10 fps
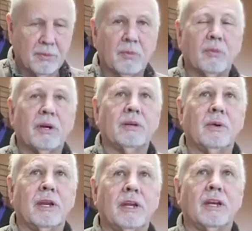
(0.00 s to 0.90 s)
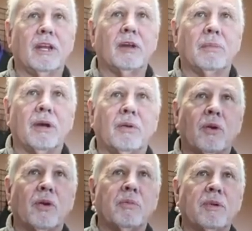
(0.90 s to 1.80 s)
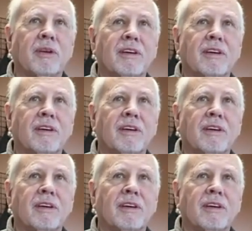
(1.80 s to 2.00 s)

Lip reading: need a little bigger room.